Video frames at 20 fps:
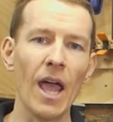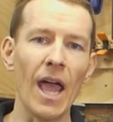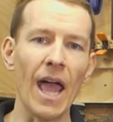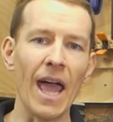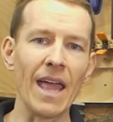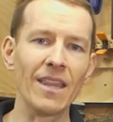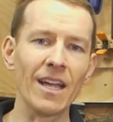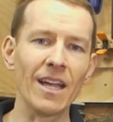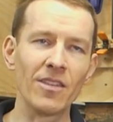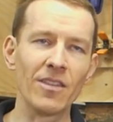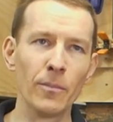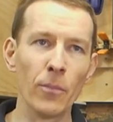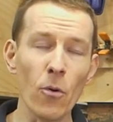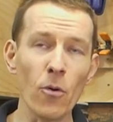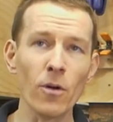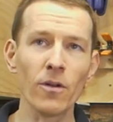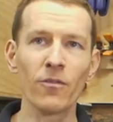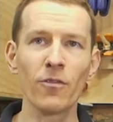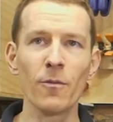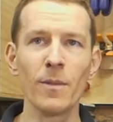And that's
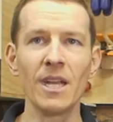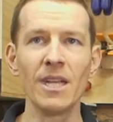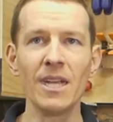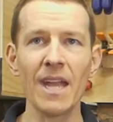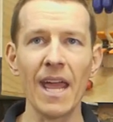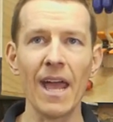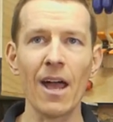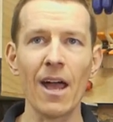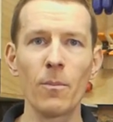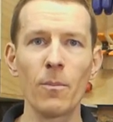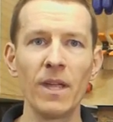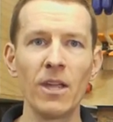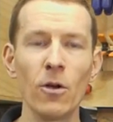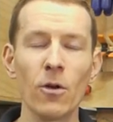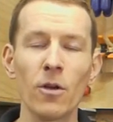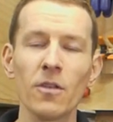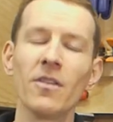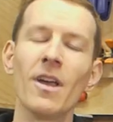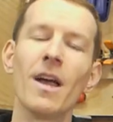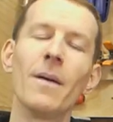important for me now
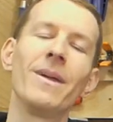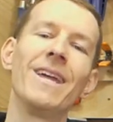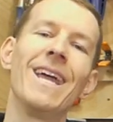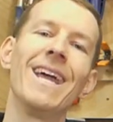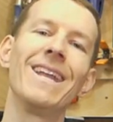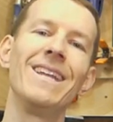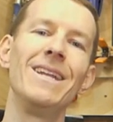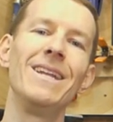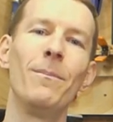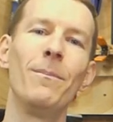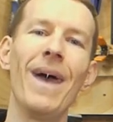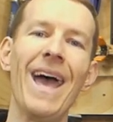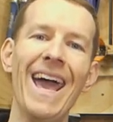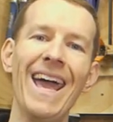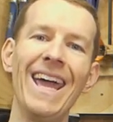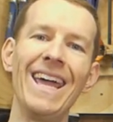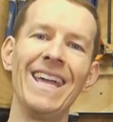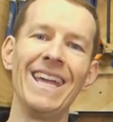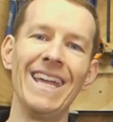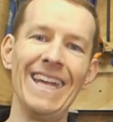because I'm getting
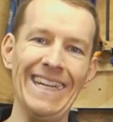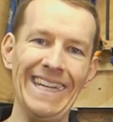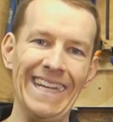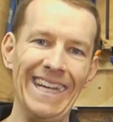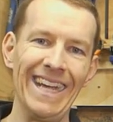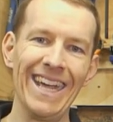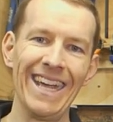paid.